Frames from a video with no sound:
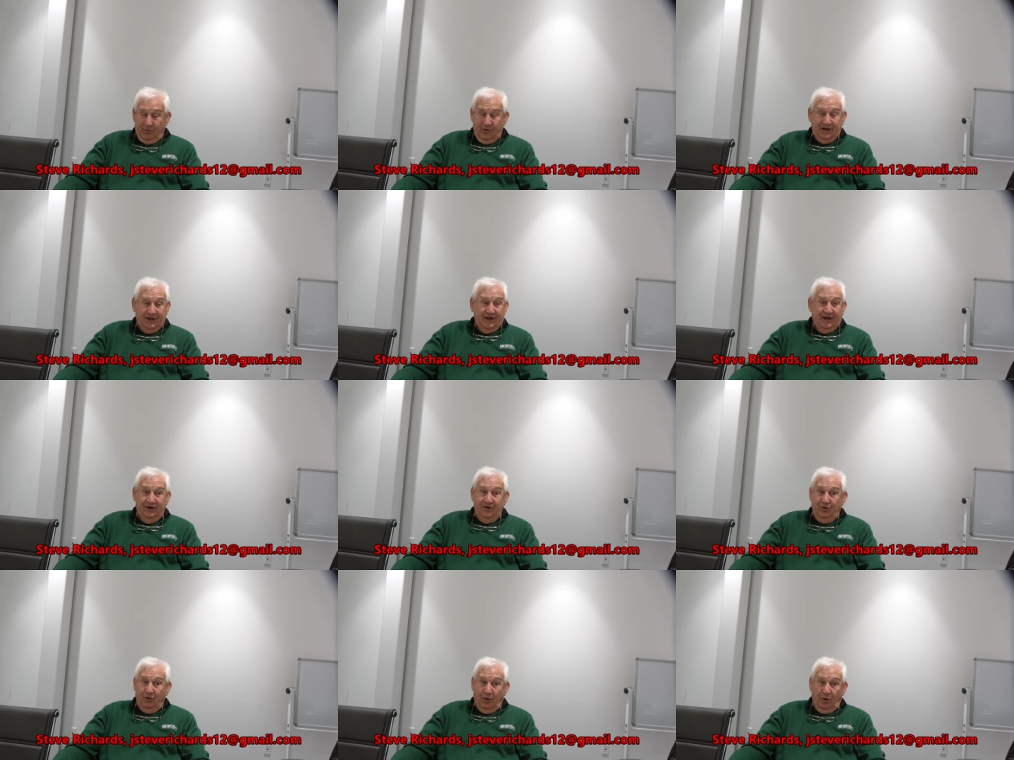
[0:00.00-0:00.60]
want to get
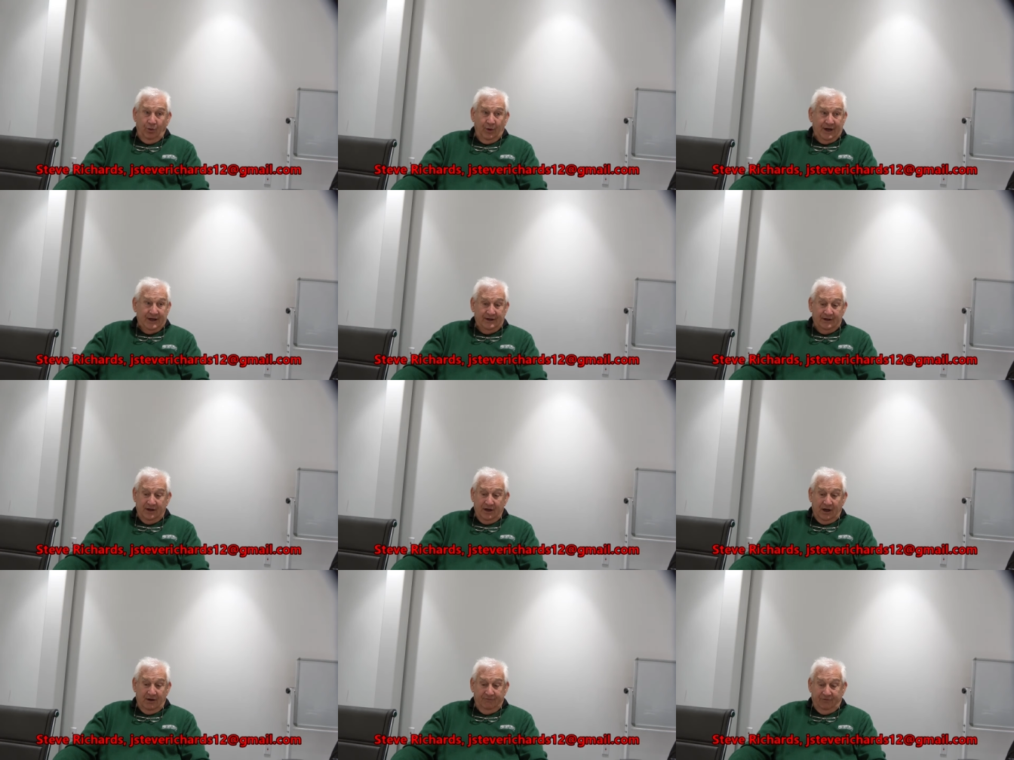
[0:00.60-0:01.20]
into a
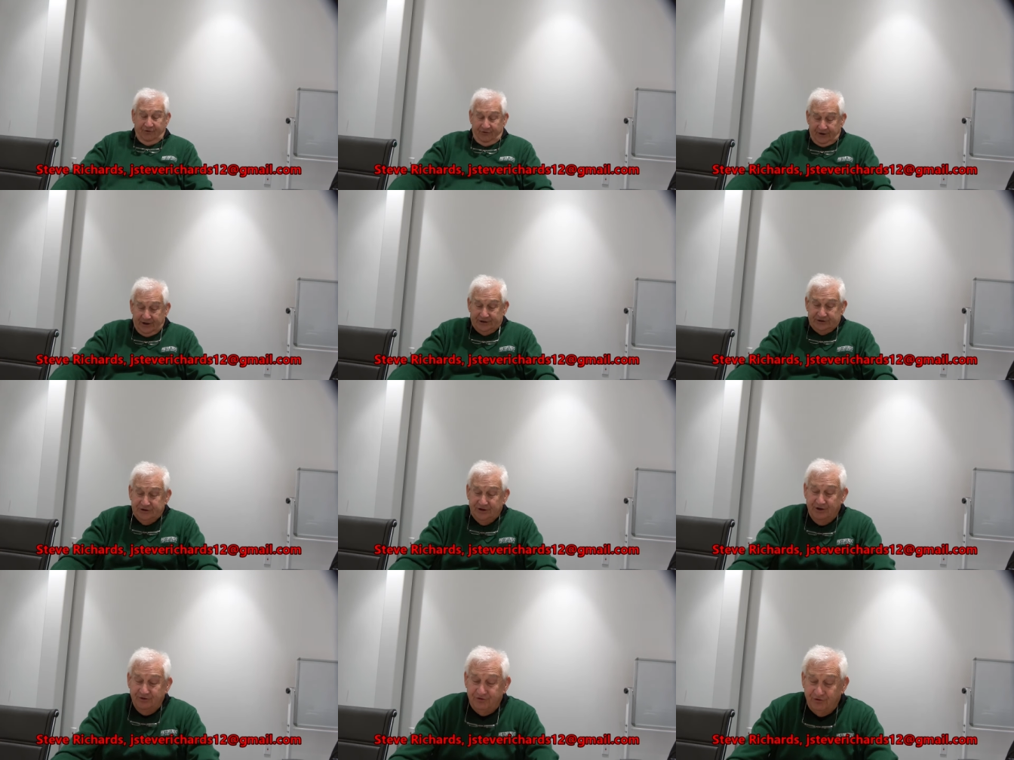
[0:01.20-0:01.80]
rate
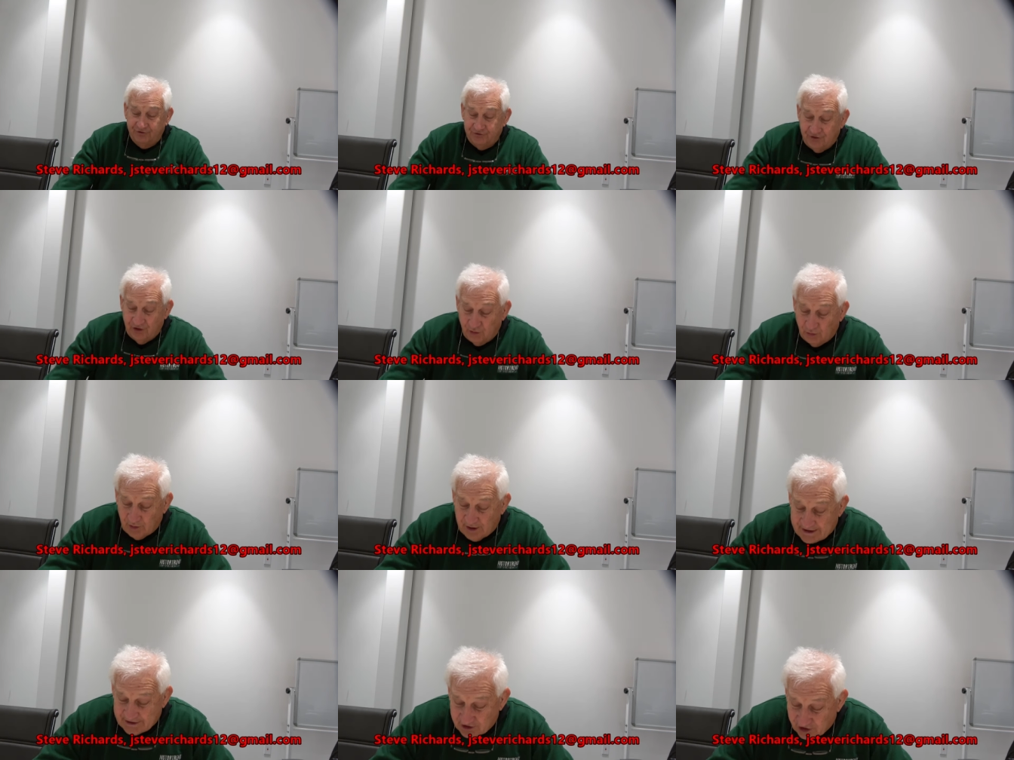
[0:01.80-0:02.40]
conversation because there's no
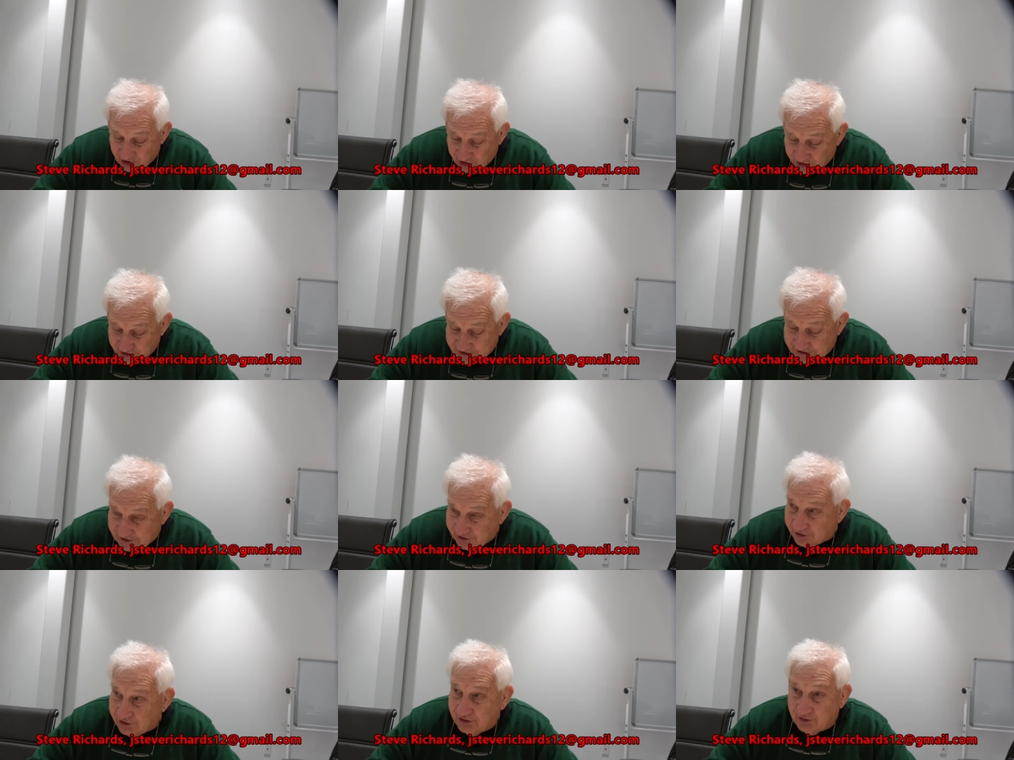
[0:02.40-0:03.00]
rate on
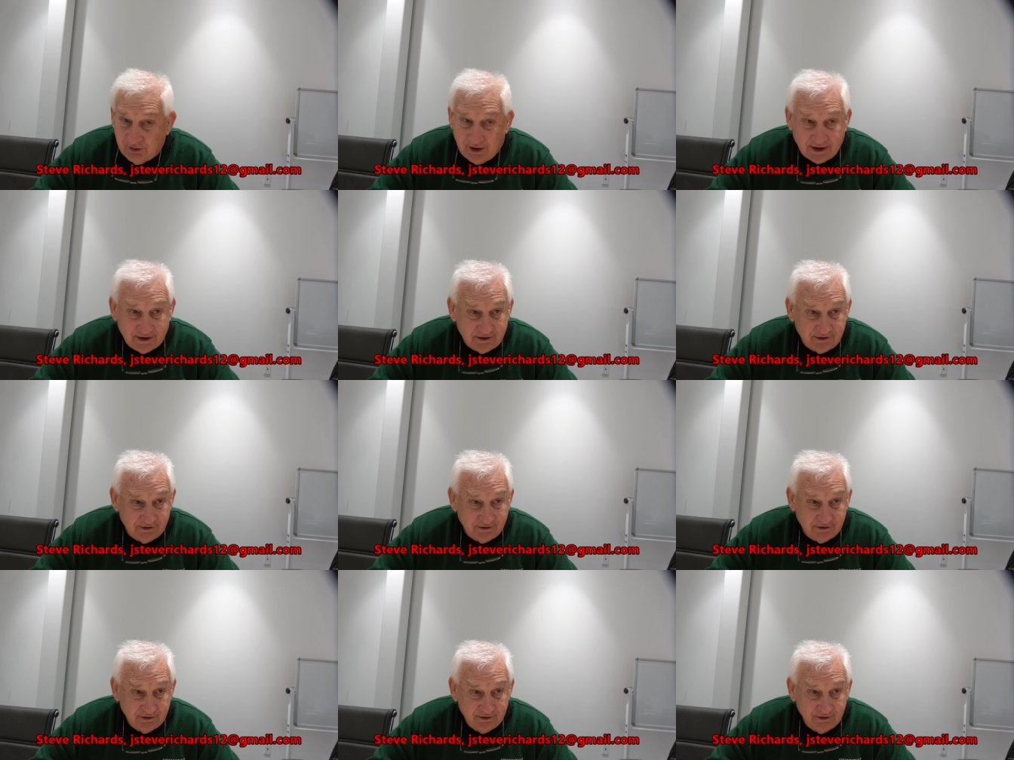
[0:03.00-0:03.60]
here, correct?